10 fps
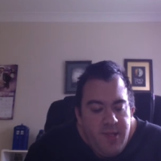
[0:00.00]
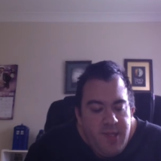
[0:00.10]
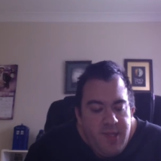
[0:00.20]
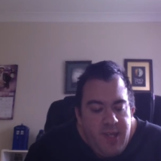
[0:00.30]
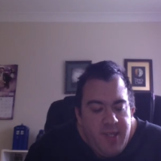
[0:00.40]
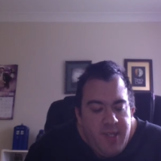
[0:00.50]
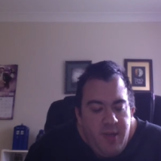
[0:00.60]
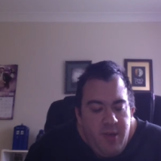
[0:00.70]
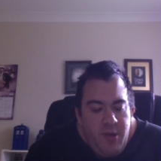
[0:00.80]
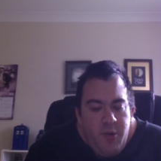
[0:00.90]

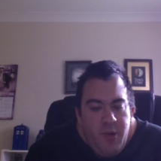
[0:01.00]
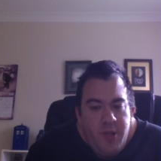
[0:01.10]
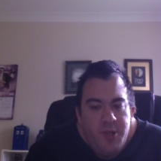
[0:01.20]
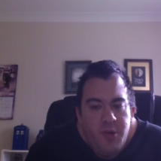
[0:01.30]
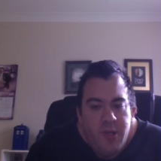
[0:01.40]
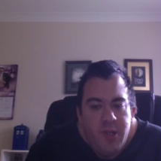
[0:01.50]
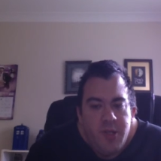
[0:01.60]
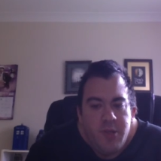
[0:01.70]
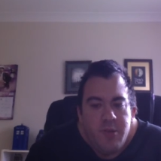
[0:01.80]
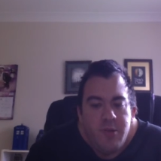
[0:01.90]
Stacey, who are you talking
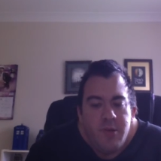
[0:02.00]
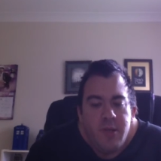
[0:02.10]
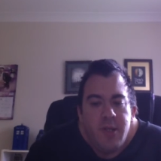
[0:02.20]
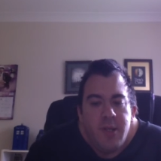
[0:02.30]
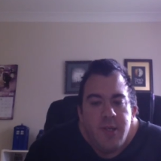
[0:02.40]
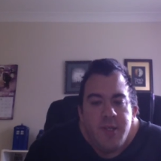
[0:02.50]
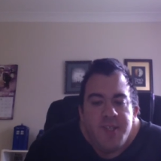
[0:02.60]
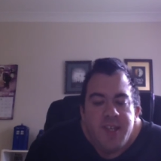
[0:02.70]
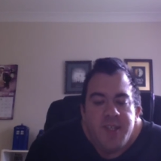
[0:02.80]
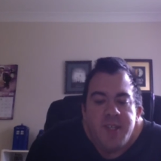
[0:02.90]
to?
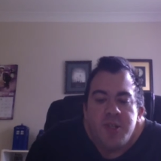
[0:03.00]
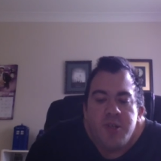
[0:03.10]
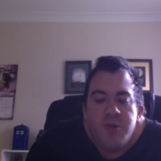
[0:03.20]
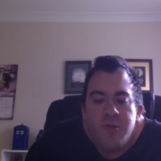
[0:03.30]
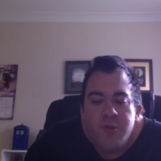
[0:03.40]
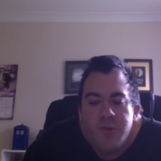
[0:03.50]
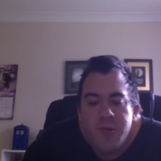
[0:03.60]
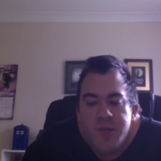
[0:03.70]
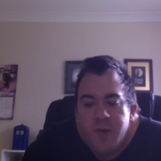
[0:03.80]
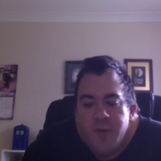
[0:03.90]
Stacey too threw
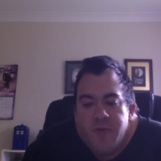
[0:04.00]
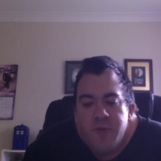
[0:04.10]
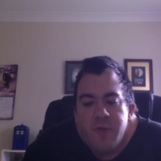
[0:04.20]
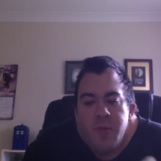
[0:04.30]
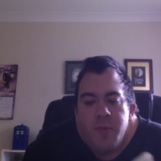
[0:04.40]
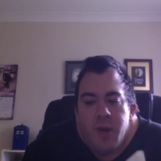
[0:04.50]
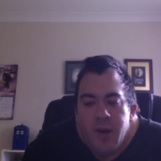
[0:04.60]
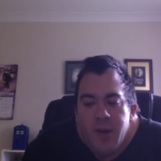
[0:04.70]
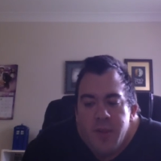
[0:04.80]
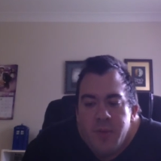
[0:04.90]
herself
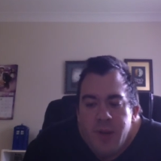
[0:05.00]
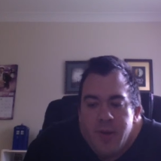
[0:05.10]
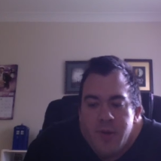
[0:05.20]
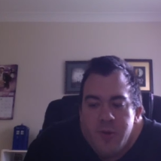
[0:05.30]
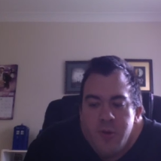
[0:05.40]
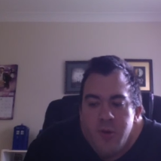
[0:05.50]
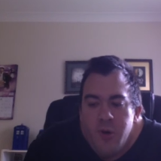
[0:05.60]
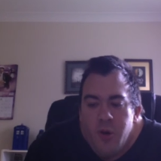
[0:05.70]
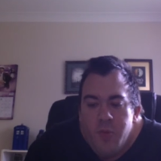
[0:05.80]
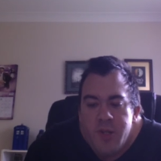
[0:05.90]
behind the bed,
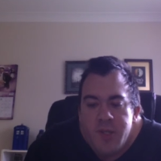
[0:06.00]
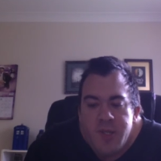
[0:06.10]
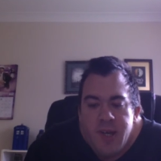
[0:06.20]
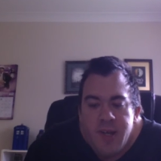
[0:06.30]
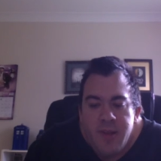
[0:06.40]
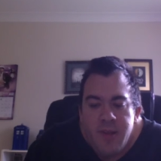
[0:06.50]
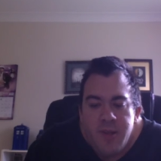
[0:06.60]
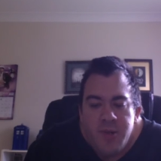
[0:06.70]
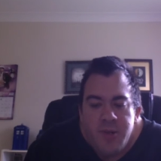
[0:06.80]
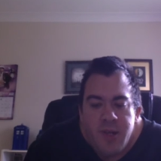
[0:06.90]
almost taking the
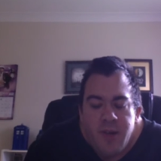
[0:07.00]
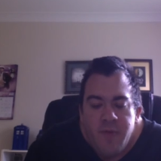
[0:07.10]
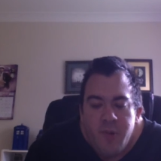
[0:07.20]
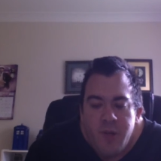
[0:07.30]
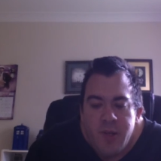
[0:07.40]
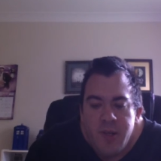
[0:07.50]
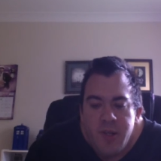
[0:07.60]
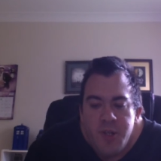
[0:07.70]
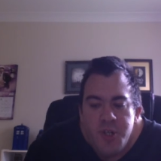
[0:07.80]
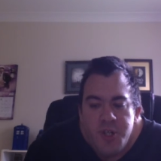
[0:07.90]
doona cover with her,
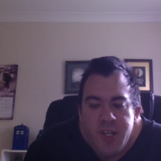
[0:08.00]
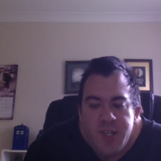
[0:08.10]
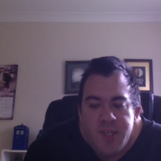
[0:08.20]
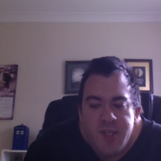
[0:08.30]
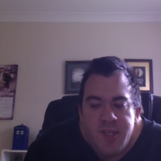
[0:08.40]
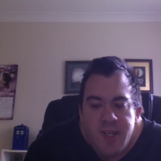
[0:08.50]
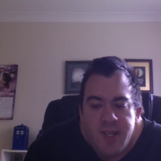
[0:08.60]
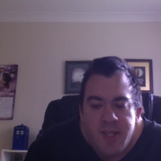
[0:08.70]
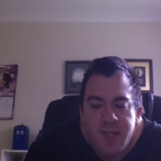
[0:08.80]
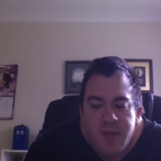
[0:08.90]
just as
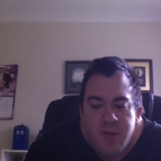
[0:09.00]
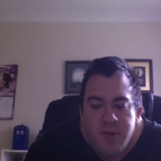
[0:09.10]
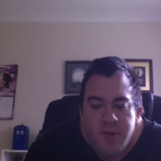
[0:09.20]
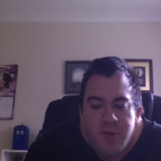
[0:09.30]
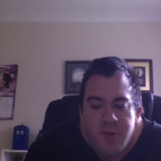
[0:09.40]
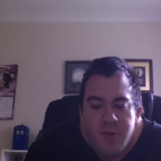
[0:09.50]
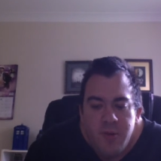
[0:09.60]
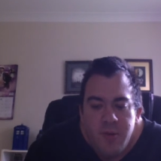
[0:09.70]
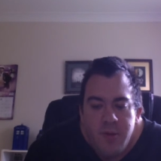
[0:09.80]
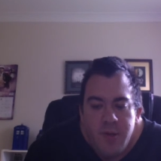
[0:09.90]
Stacey unlocked the door.
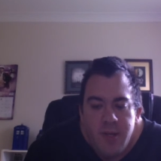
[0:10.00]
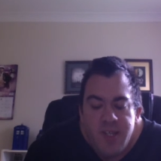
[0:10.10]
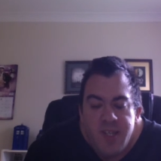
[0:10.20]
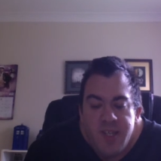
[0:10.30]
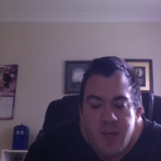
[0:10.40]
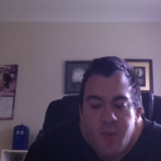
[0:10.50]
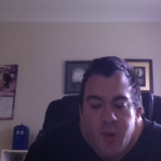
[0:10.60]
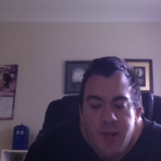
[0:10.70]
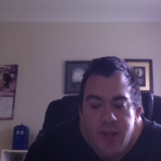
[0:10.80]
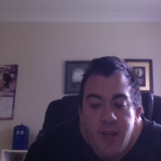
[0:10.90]
Is there
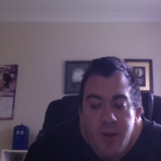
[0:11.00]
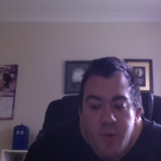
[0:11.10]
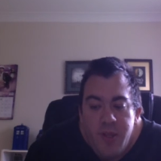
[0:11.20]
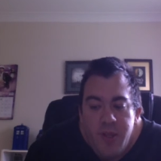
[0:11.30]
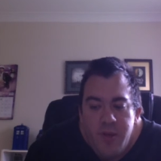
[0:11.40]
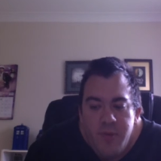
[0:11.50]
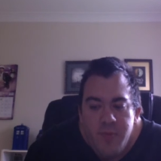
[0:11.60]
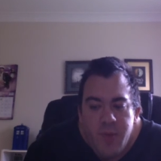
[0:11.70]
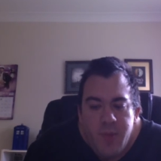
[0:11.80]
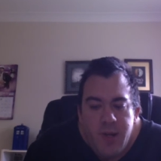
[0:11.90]
someone in here with you?
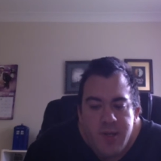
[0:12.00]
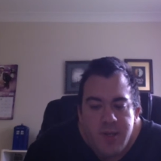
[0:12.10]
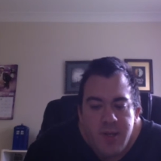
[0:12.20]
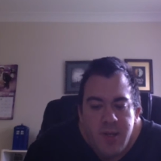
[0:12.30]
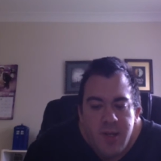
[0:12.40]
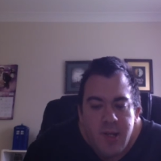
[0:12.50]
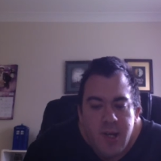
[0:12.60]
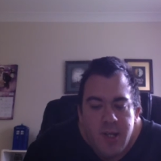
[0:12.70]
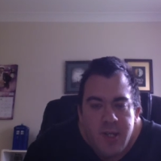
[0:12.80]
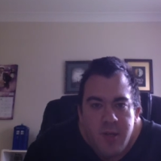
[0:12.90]
Mum asked,
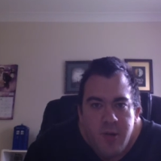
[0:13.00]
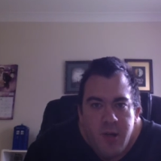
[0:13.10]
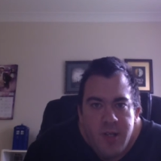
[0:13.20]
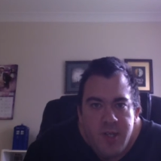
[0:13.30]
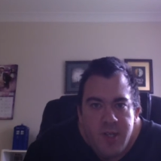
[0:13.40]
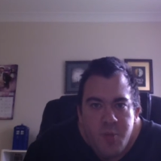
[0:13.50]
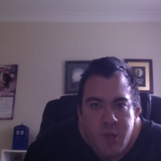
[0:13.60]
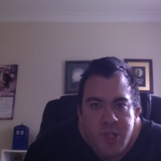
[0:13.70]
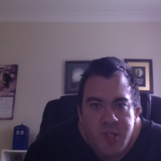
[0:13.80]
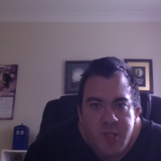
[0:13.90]
casting her eyes
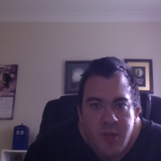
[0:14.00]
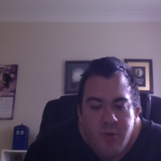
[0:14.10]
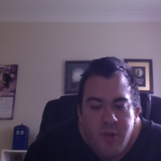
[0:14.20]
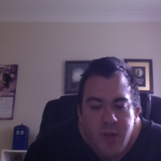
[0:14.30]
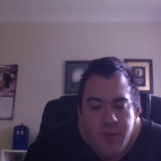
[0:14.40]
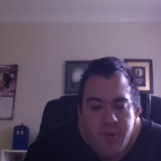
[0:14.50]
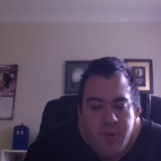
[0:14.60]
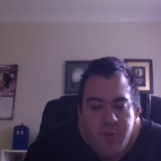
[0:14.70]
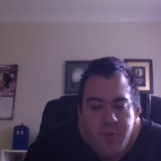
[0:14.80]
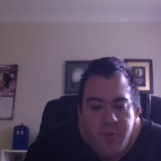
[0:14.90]
suspiciously around the
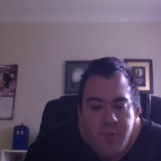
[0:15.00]
room.